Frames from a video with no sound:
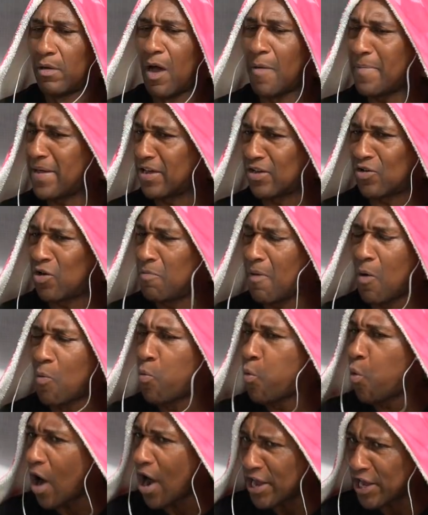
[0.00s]
I mean, come
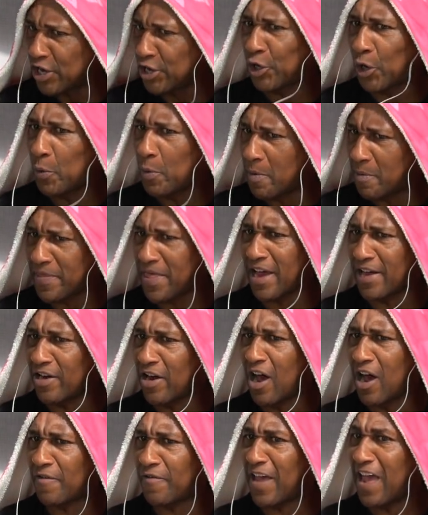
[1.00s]
on, what are you doing with that
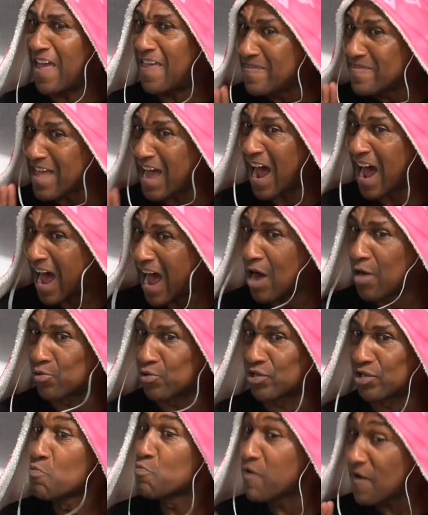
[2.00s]
knife in that
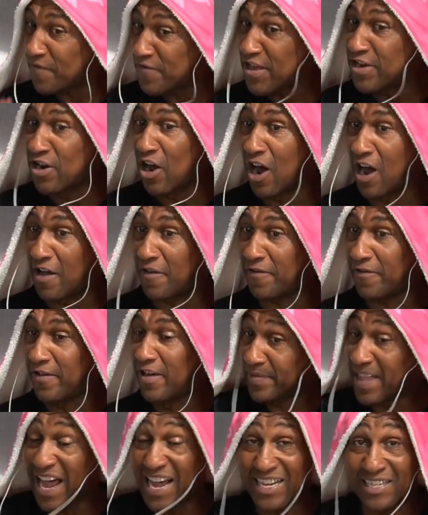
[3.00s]
house with the knife?
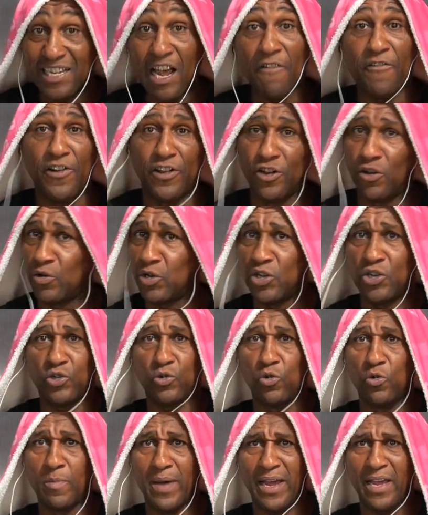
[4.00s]
That is definitely not your
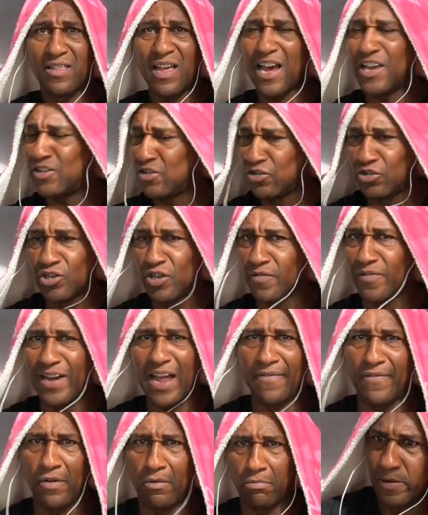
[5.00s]
schoolmate. That is on another
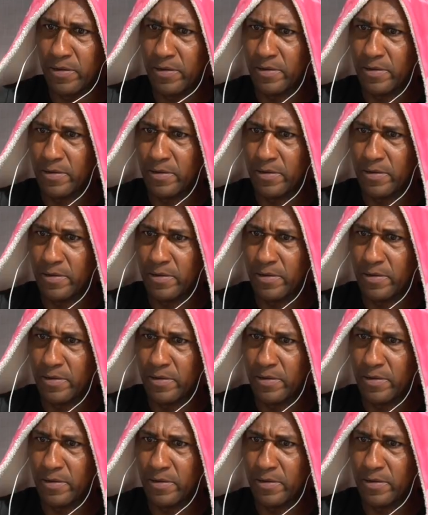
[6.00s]
level.